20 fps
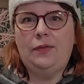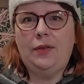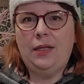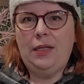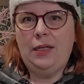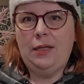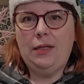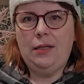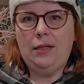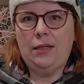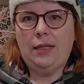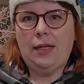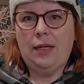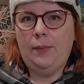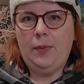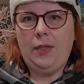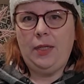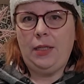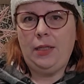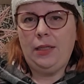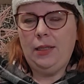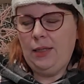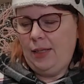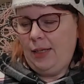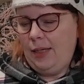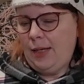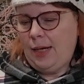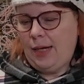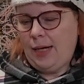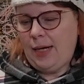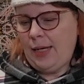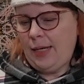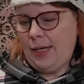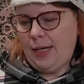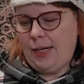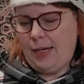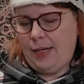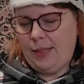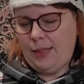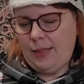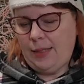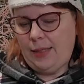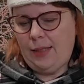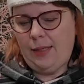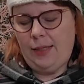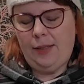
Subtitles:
things coming. I got